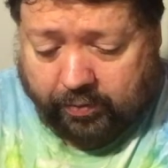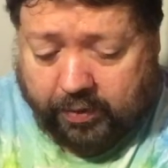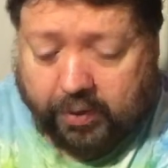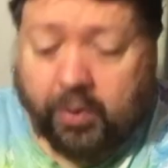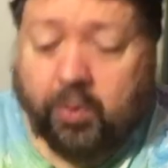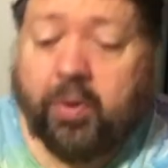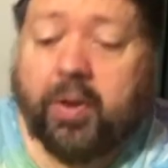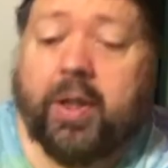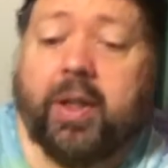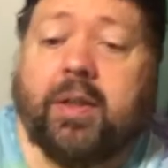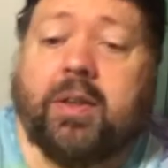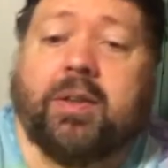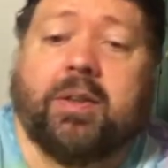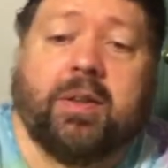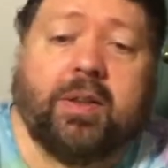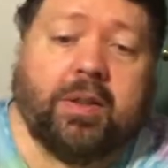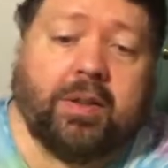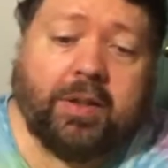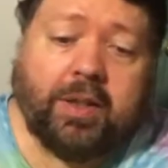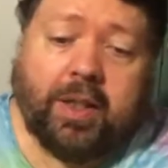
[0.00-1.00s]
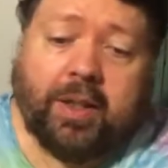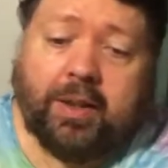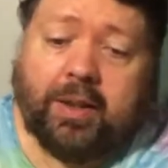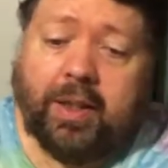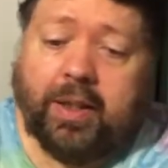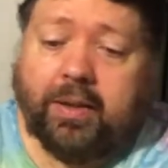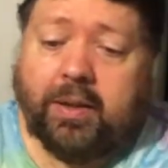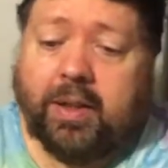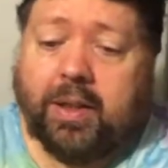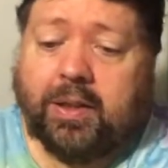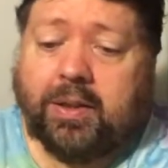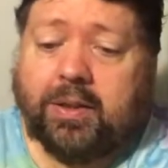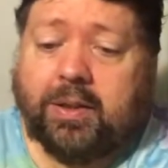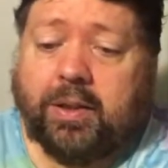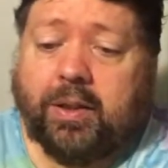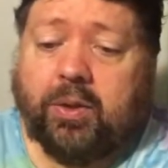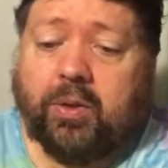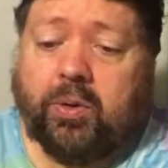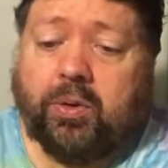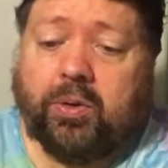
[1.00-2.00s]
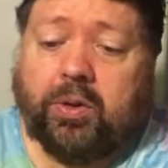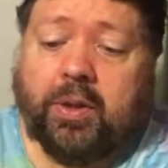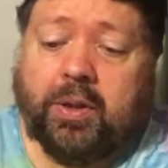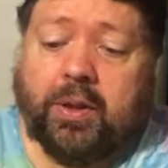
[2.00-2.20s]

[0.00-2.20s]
Anyway, it's uh, got that nice little